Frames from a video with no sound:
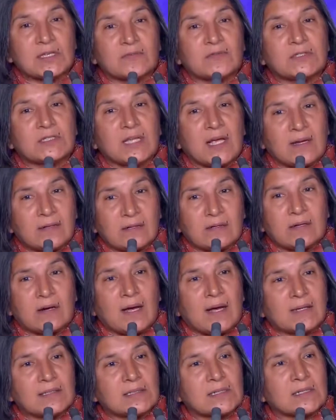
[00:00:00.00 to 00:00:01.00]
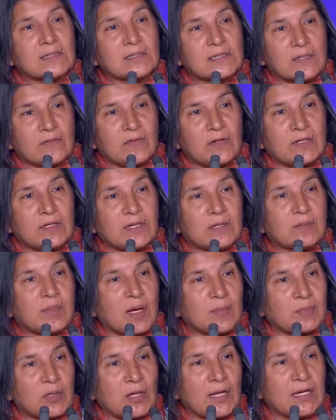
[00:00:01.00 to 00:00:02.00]
of terrorizing civilian
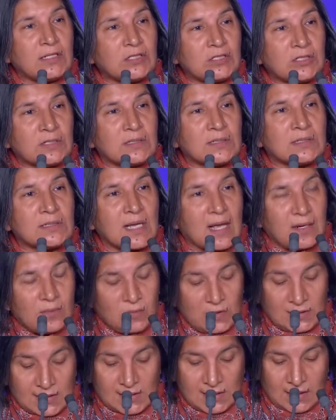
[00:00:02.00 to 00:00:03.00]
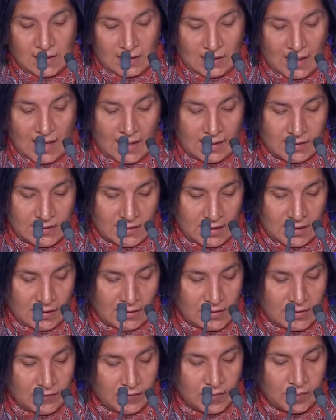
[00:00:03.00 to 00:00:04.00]
populations, and we see that
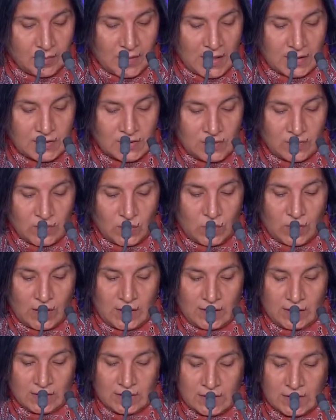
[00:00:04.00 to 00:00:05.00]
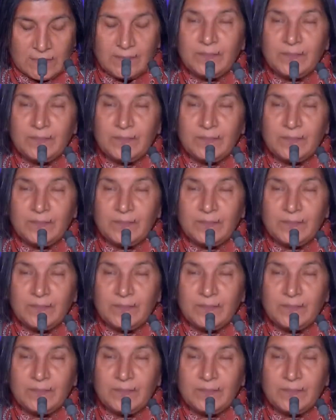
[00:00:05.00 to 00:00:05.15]
in different parts of the world.